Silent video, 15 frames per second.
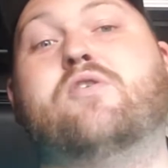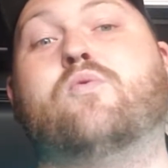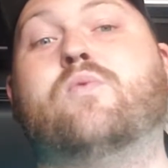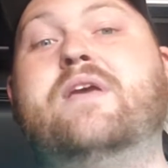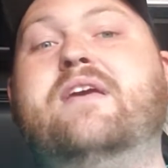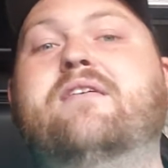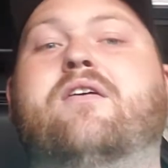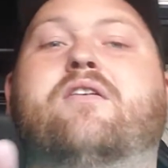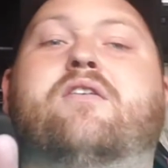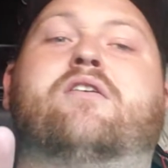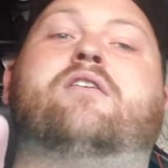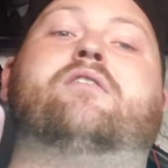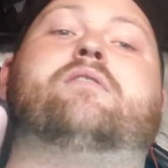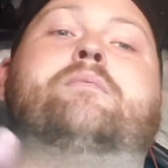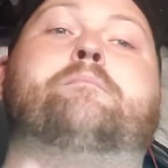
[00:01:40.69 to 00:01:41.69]
We
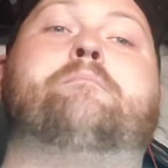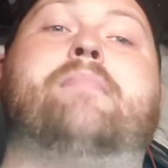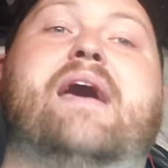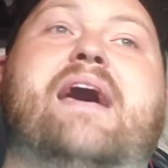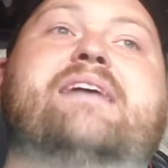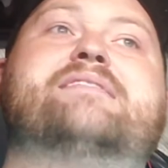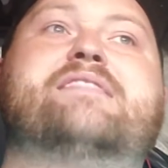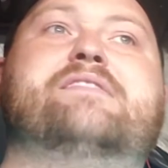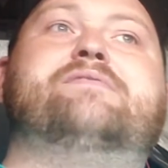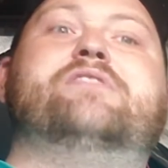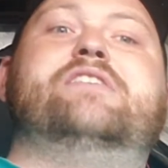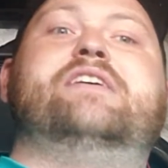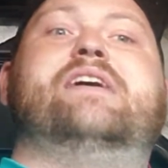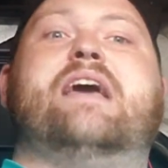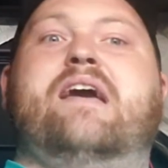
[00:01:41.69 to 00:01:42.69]
are
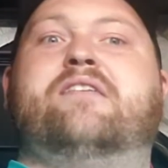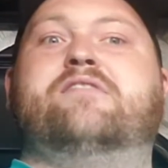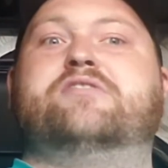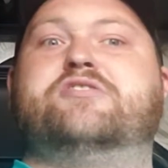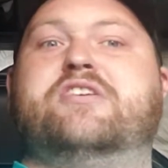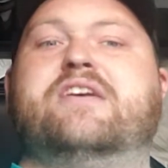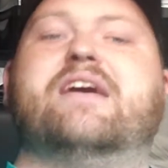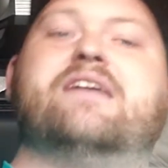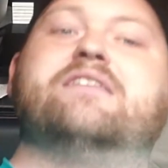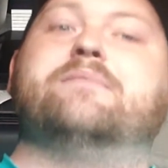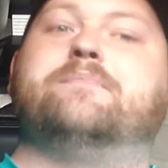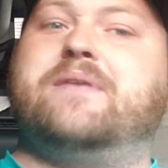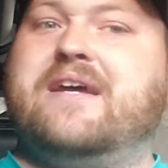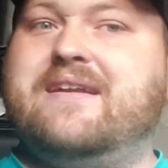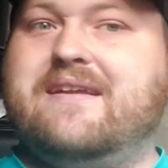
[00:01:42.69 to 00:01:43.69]
massively energy
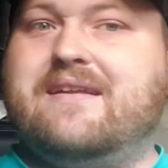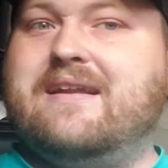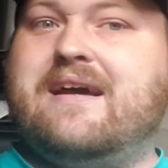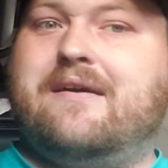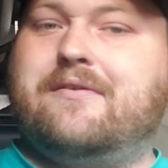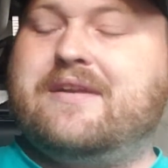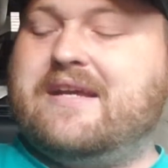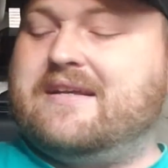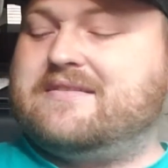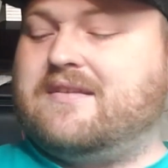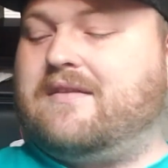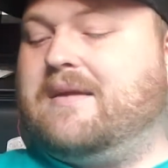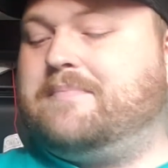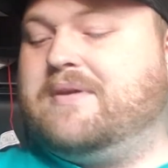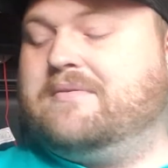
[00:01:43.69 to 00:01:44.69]
independent nowadays. A
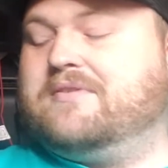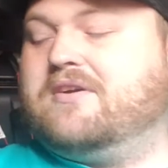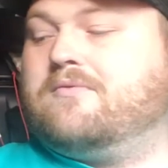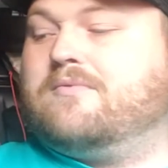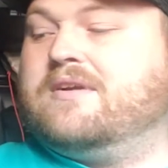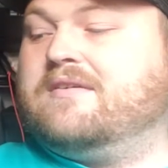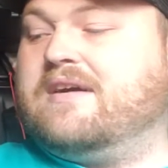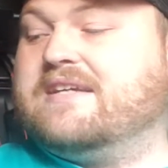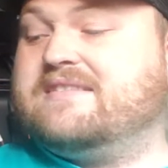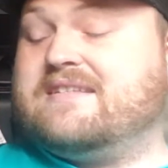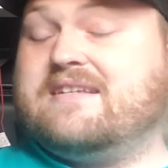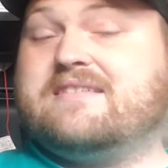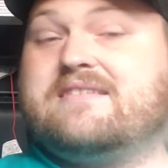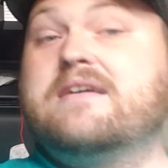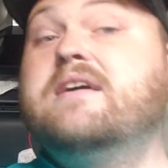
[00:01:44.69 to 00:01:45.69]
lot of people don't realize
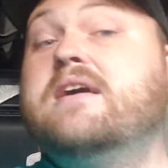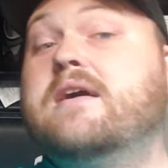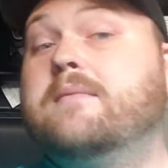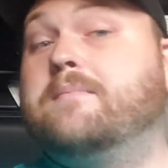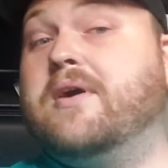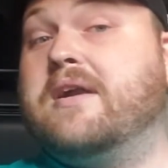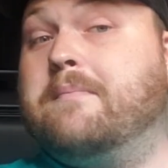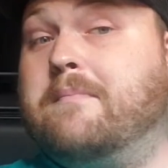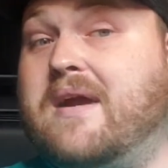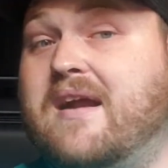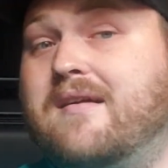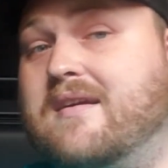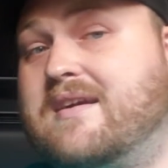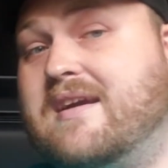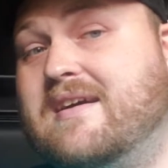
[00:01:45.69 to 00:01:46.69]
this, but
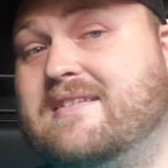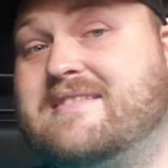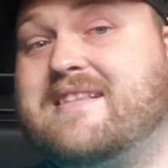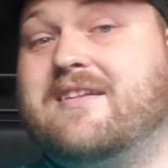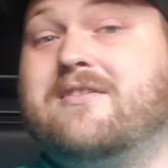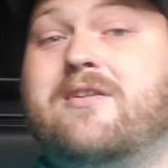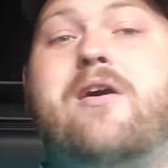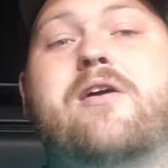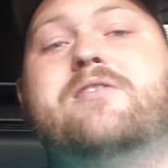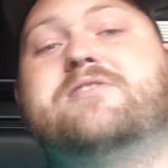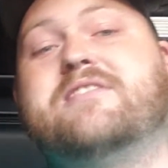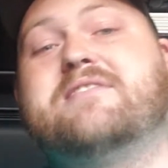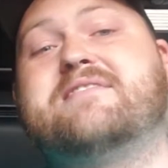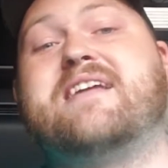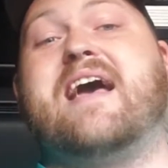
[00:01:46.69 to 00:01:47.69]
America is the
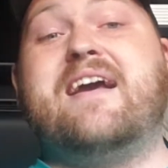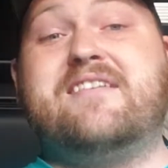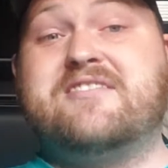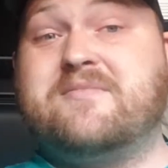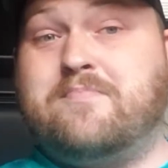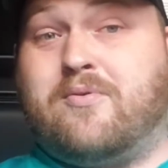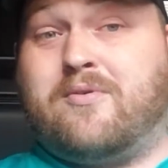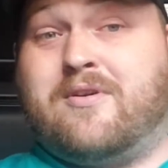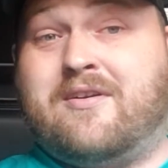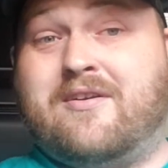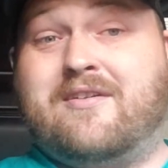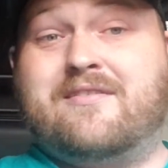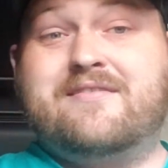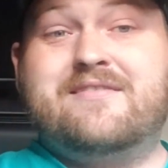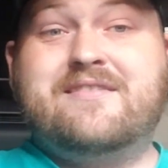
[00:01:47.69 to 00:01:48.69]
largest
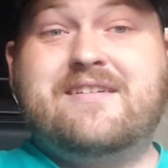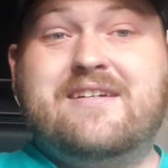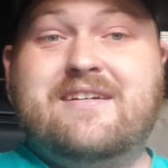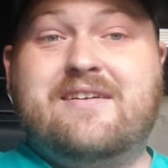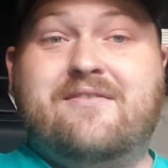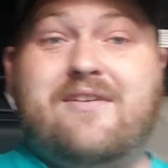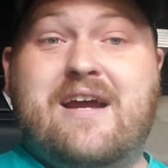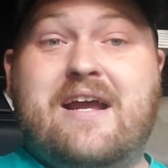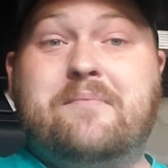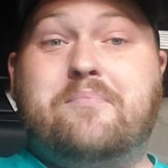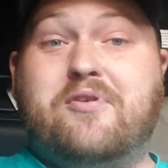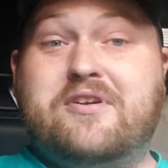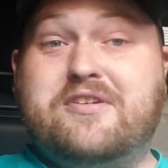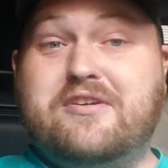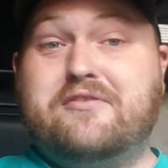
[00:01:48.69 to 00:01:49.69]
exporter, right?
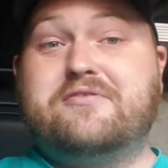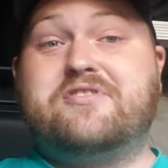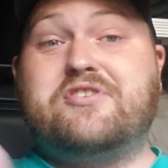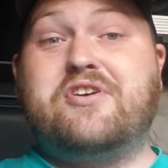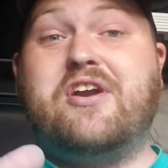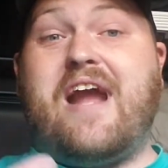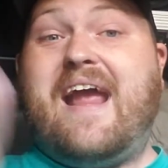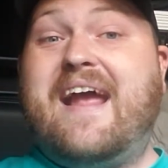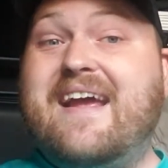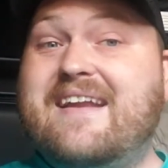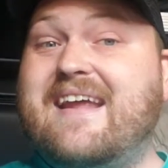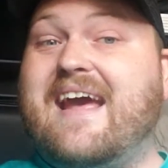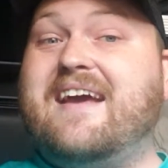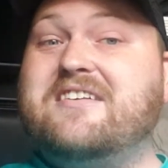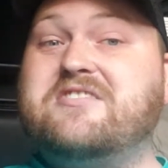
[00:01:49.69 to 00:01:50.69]
Producer
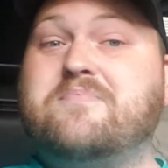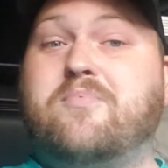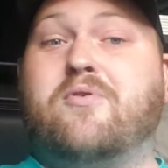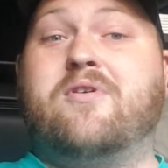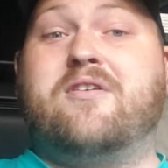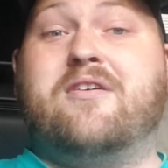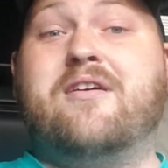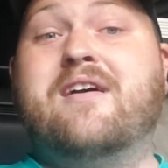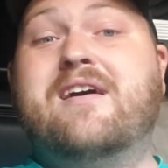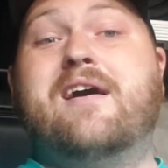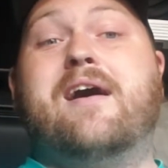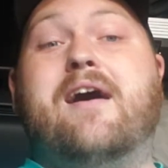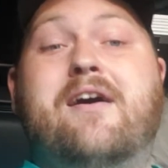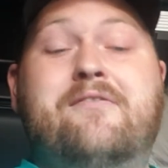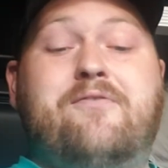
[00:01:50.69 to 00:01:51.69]
and exporter
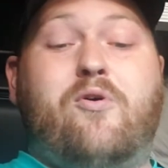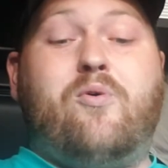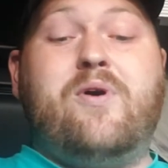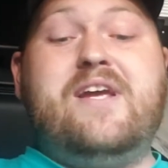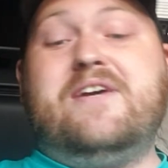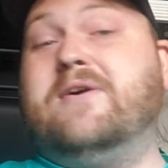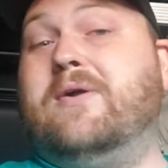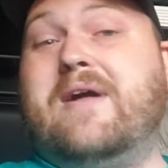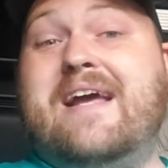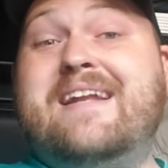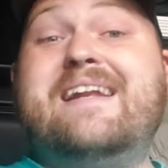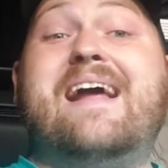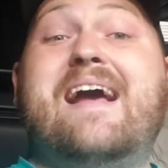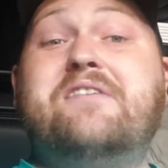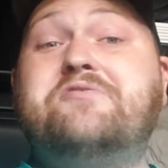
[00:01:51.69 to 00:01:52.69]
of oil
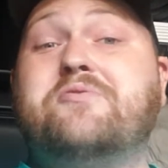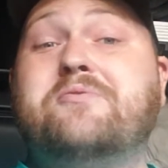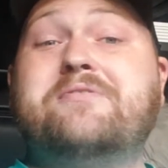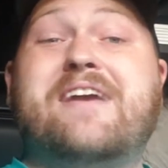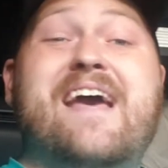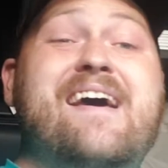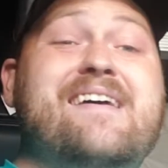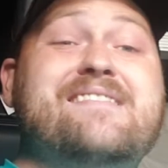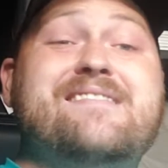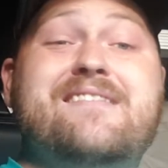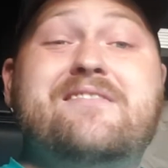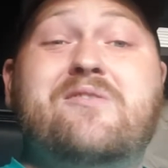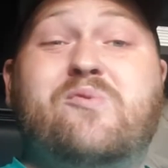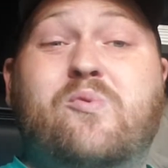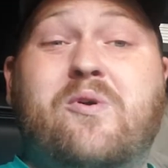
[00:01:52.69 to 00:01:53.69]
and natural gas
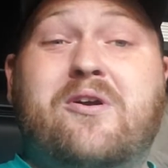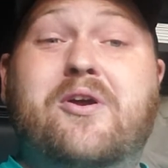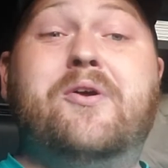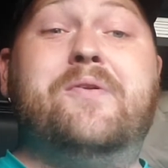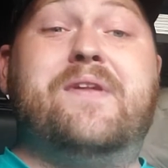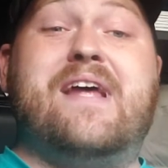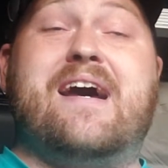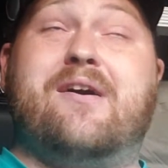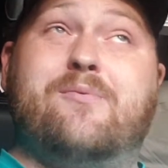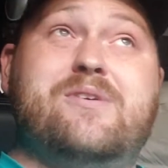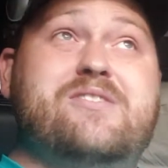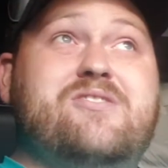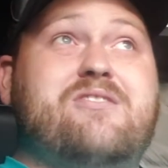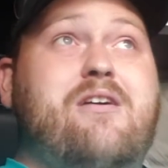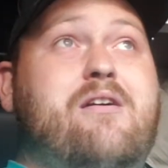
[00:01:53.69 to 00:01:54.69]
in the world now. We
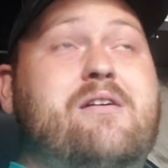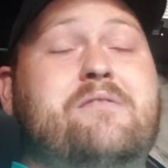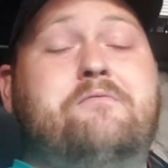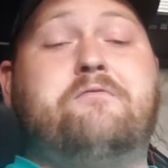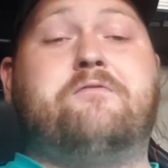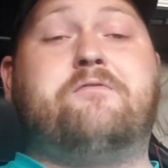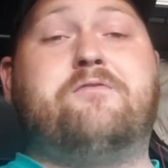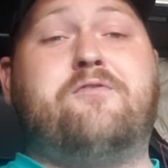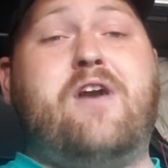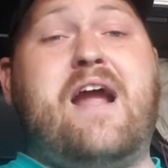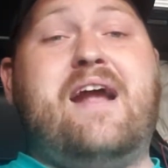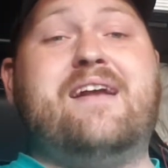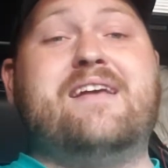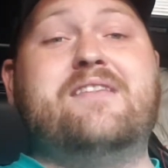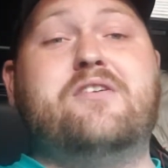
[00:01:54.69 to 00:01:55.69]
started
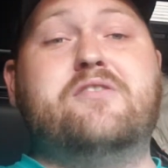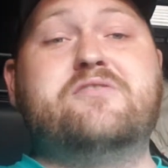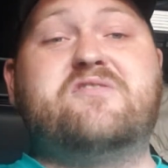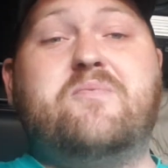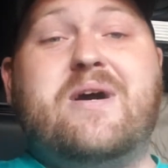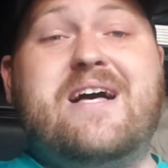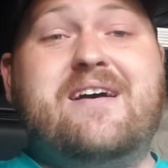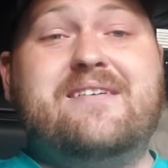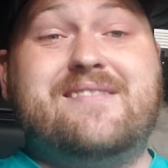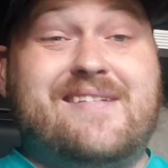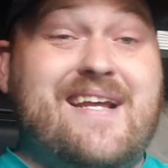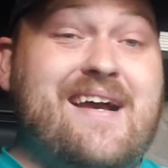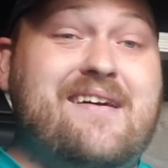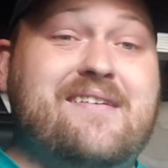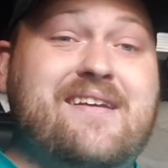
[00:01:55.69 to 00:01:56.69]
fracking those wells
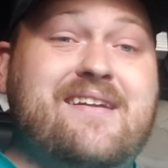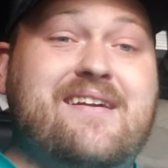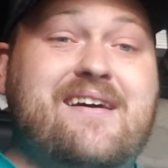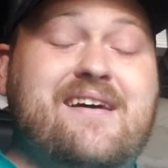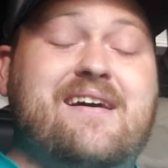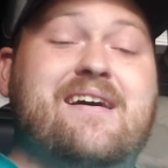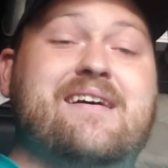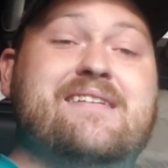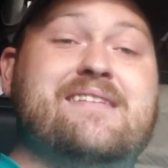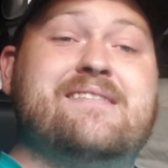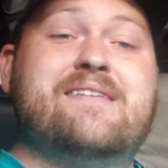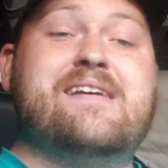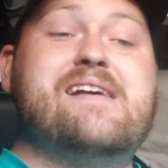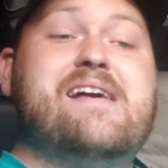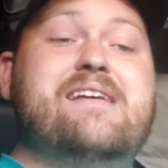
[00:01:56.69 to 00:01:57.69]
down
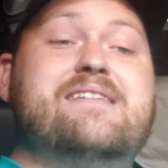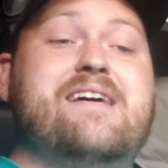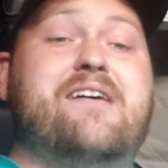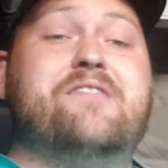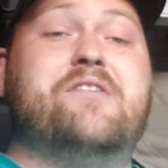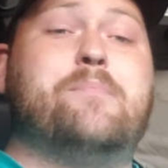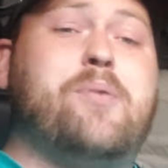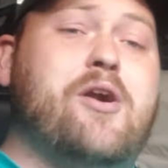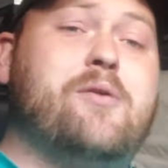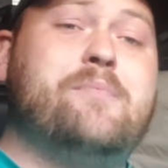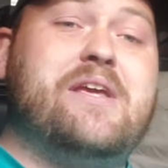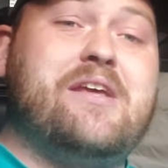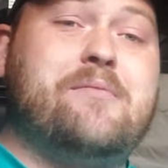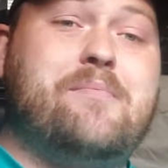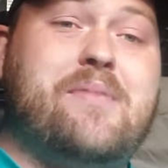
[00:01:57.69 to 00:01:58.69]
the
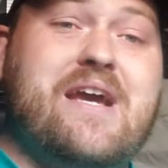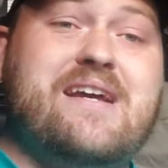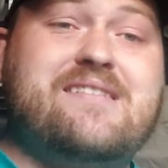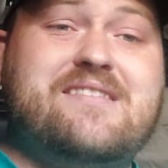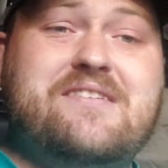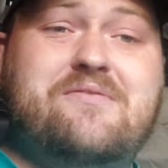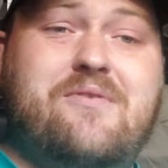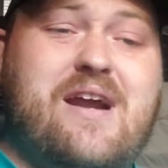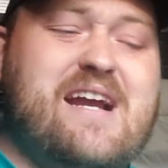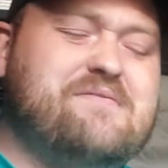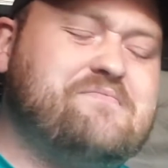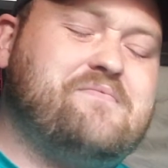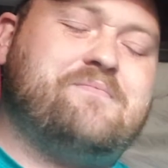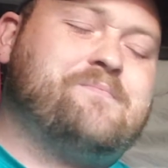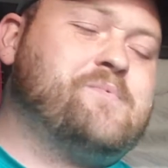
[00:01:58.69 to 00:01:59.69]
Permian Basin, right?
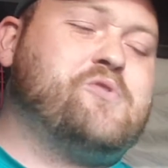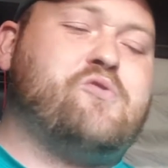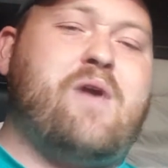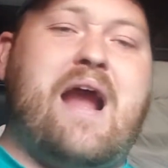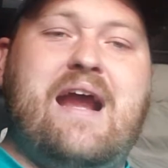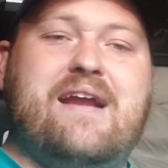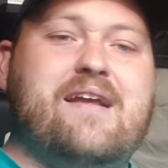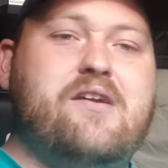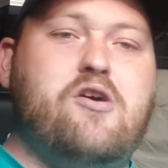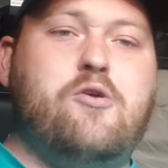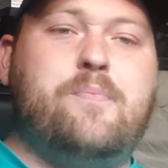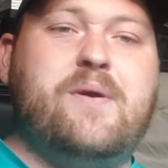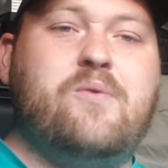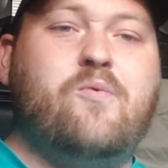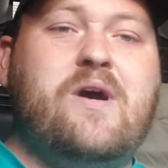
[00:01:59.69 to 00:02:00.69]
Cracking
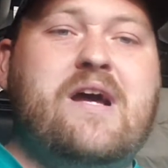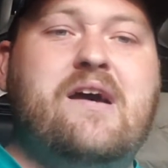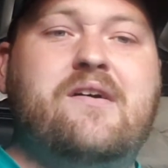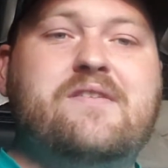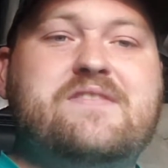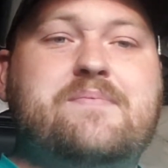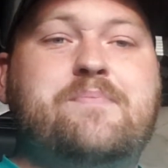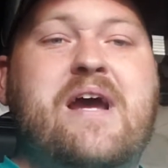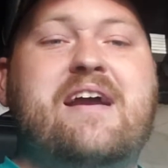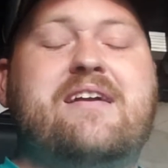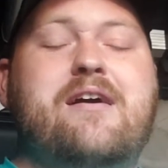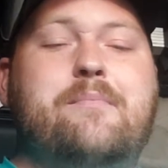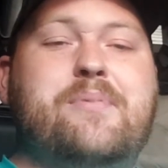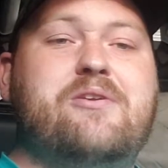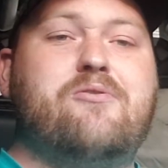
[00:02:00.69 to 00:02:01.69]
open wells back
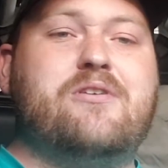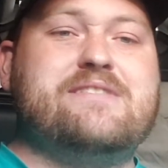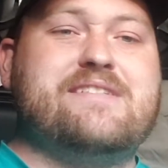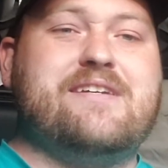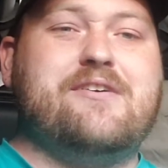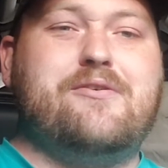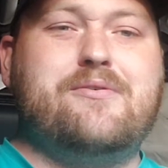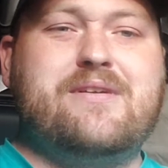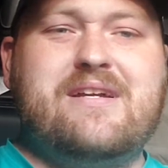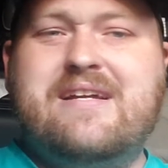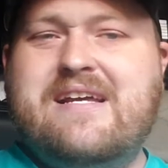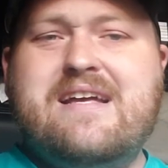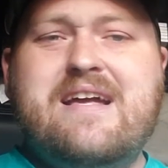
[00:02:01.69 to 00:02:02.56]
up in North Dakota,